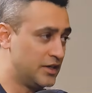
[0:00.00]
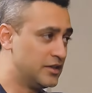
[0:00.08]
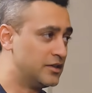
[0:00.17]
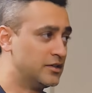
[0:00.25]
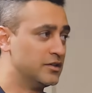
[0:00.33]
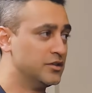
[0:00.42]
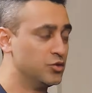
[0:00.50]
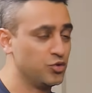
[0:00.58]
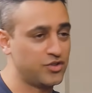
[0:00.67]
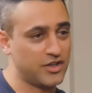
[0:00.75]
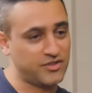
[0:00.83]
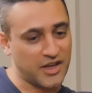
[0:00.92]
In those
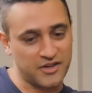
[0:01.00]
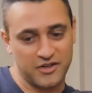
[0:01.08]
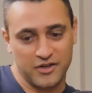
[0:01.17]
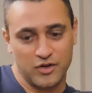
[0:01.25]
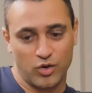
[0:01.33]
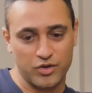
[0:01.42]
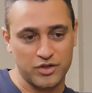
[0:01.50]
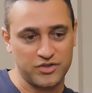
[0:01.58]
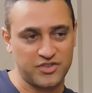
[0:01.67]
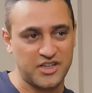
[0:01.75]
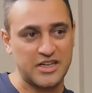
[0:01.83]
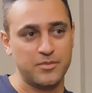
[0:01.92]
days, he edited on a
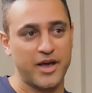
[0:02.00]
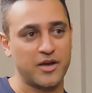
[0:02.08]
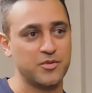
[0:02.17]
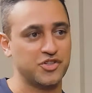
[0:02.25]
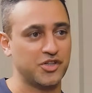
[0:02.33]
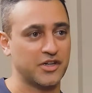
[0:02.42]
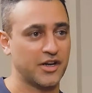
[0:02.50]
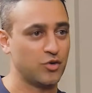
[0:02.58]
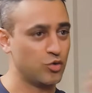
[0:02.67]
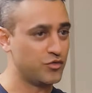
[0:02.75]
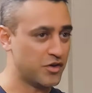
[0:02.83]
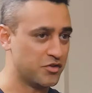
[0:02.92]
Steenbeck machine. I don't
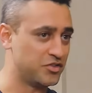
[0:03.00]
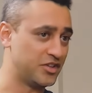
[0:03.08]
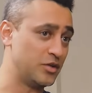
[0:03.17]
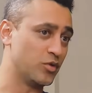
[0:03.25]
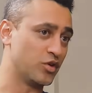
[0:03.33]
know if you've ever seen